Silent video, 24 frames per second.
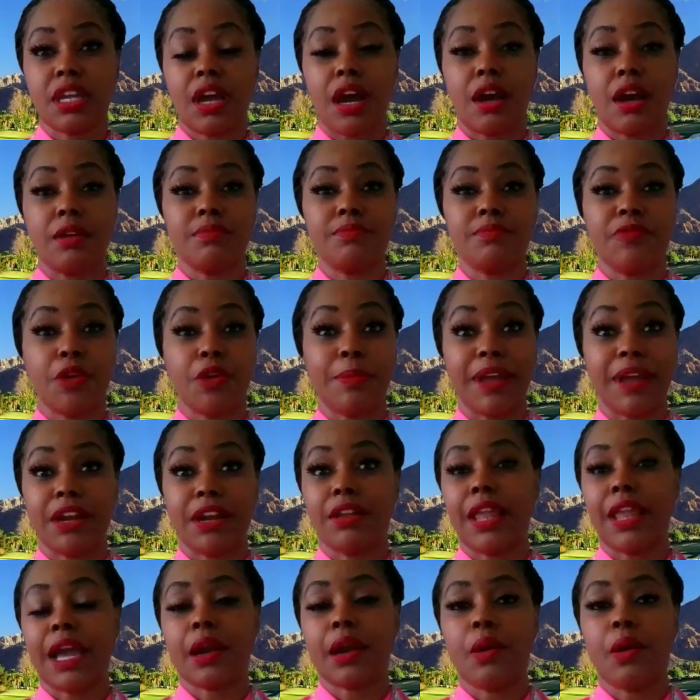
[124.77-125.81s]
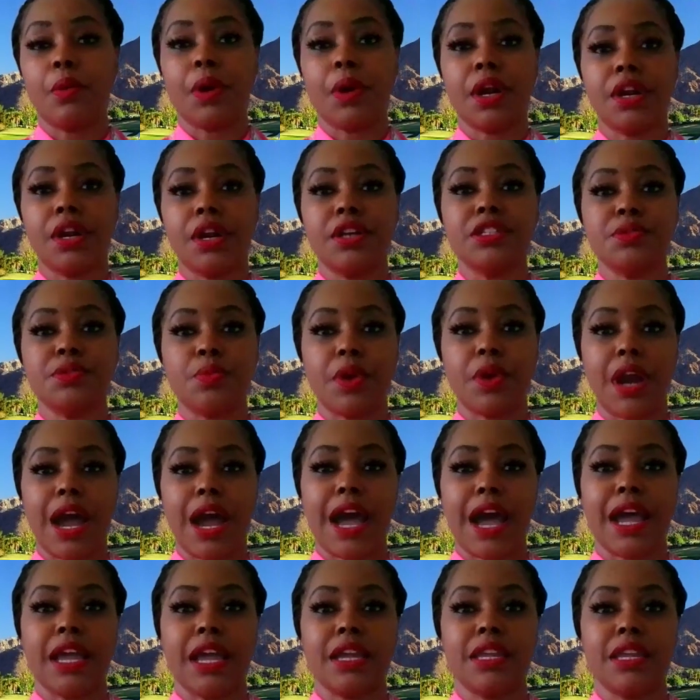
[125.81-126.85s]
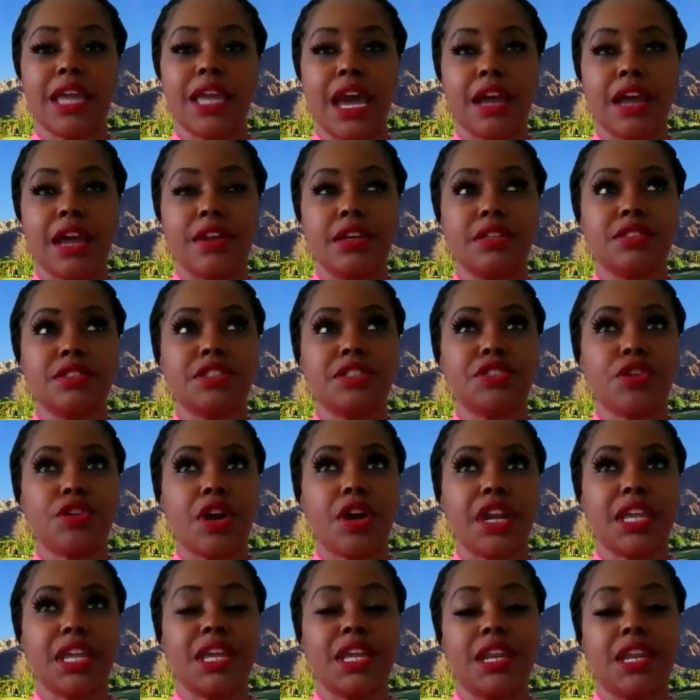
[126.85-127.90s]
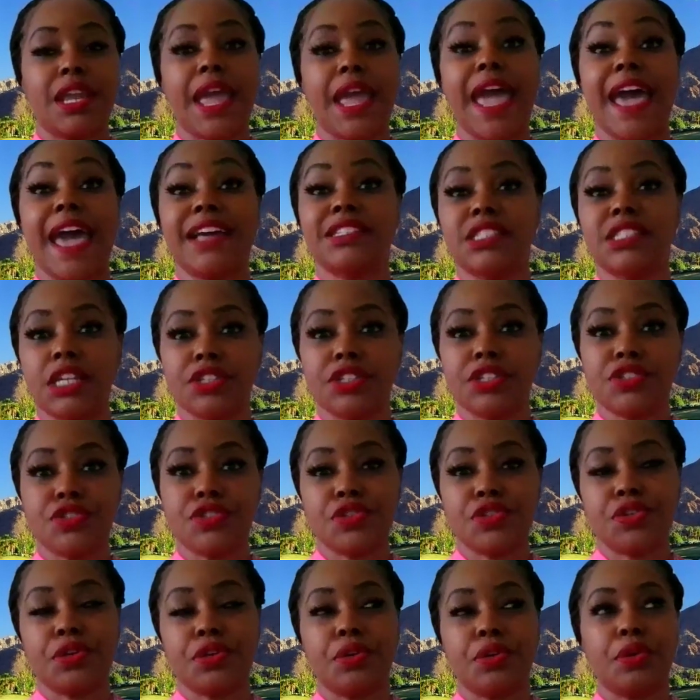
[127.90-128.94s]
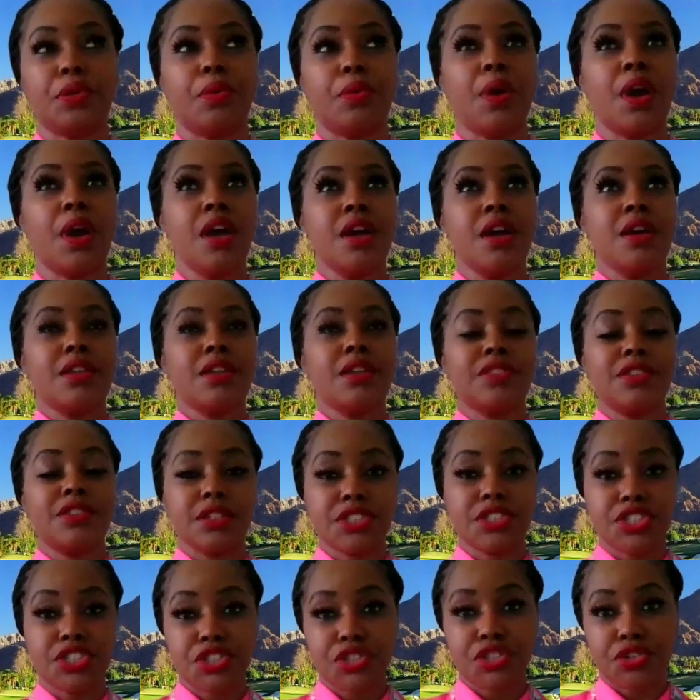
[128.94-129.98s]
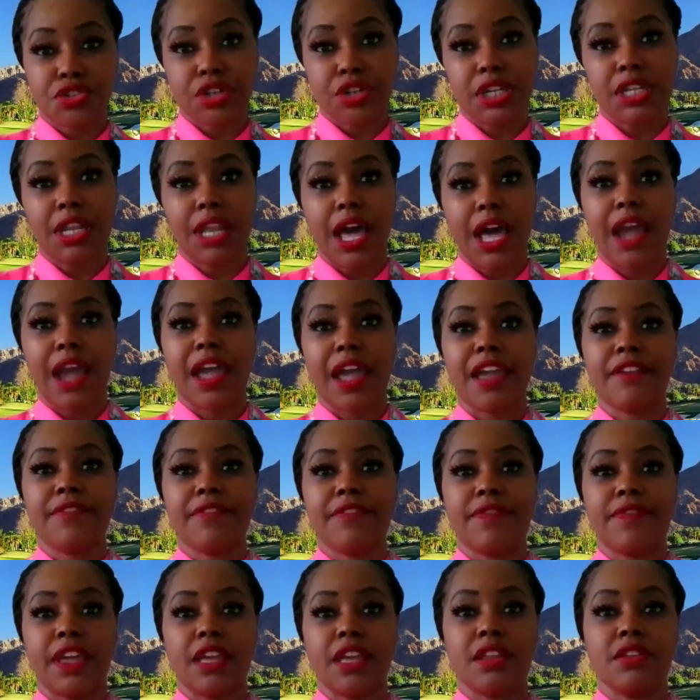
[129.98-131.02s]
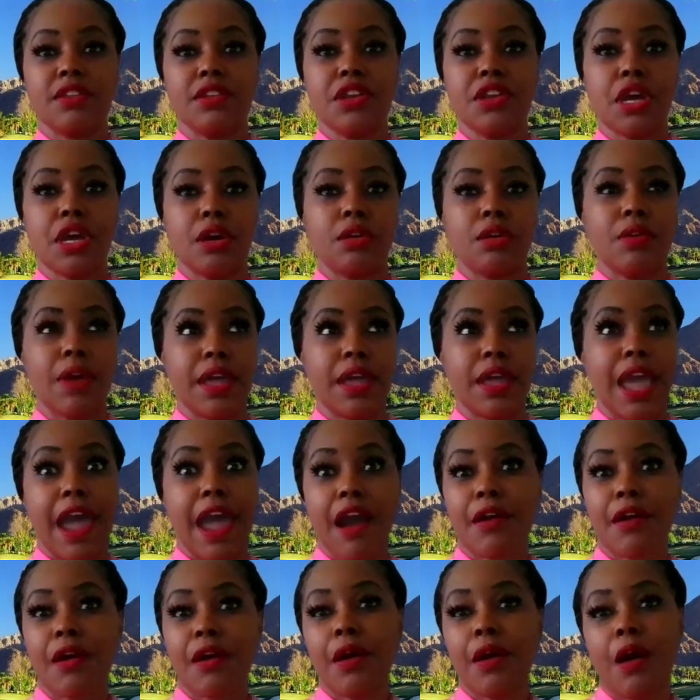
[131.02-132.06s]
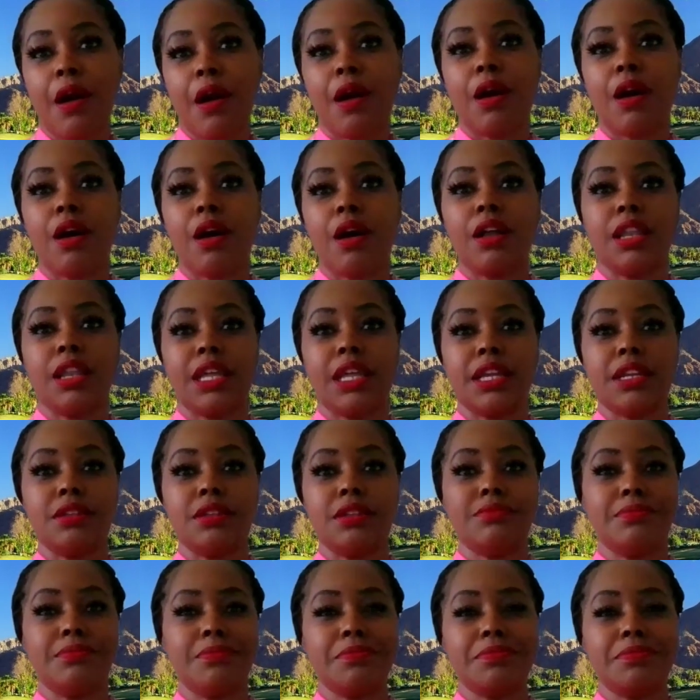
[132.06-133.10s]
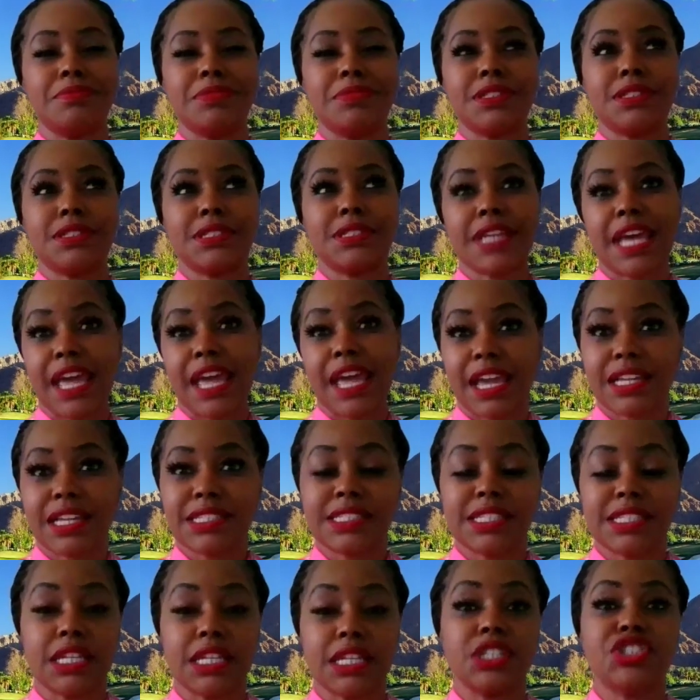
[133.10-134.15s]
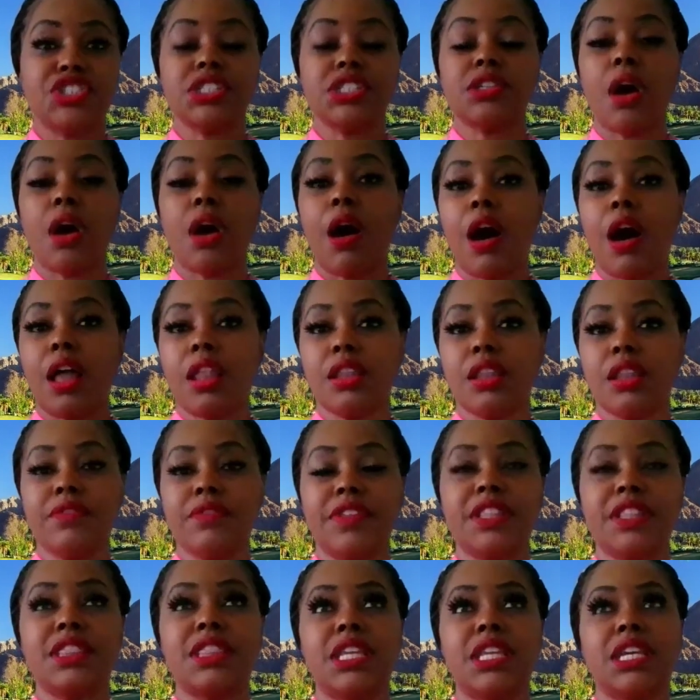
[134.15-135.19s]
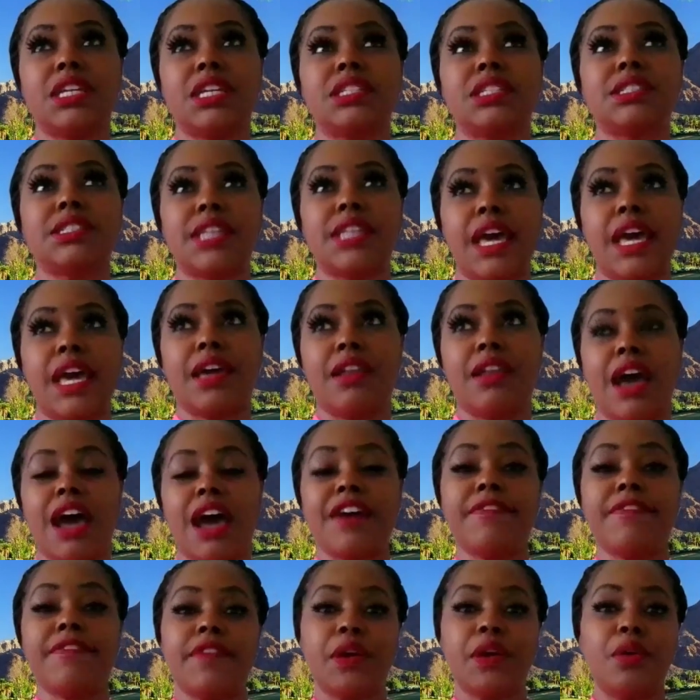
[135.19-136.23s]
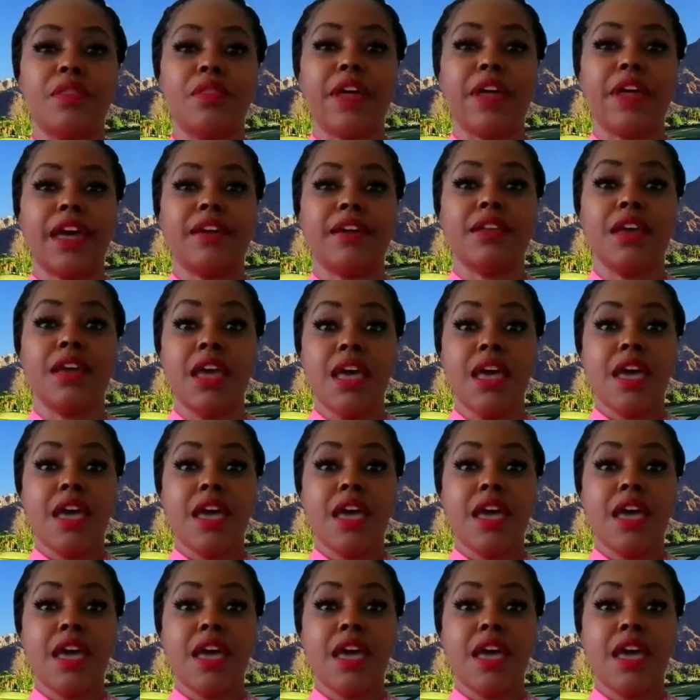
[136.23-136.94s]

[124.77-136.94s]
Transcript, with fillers: Um, for better lack of words, where I kind of started getting access to the street life and, you know, alcohol and sex and just all of the things that I feel that